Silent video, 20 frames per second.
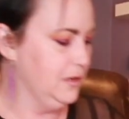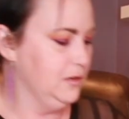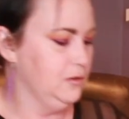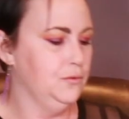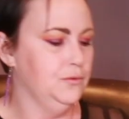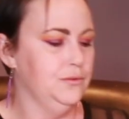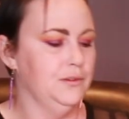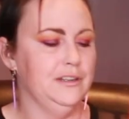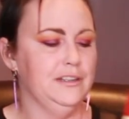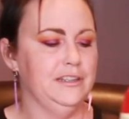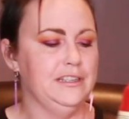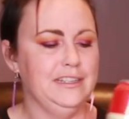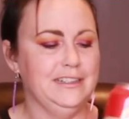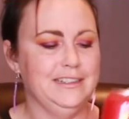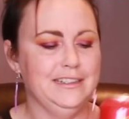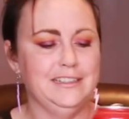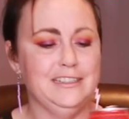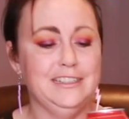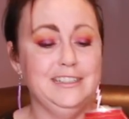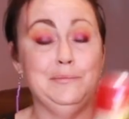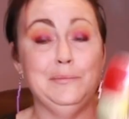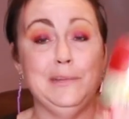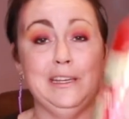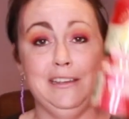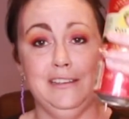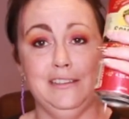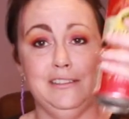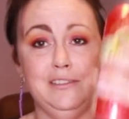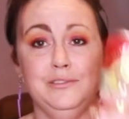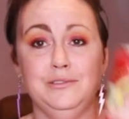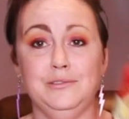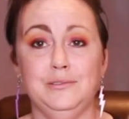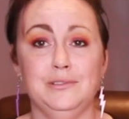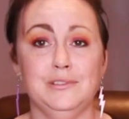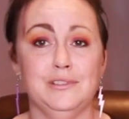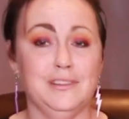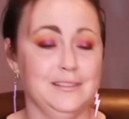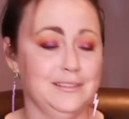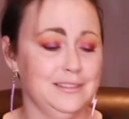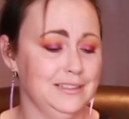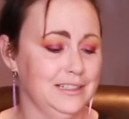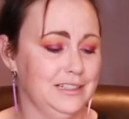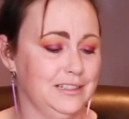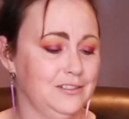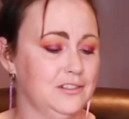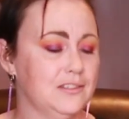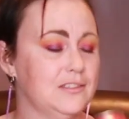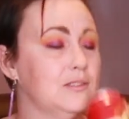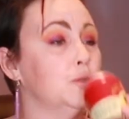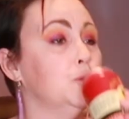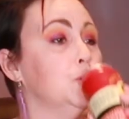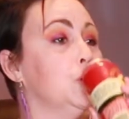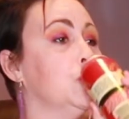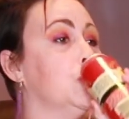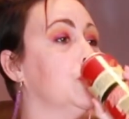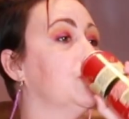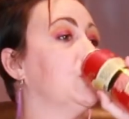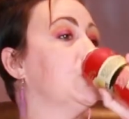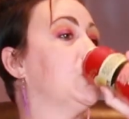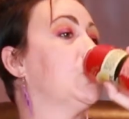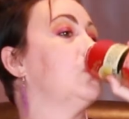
on quarantine, I did make it to the liquor store.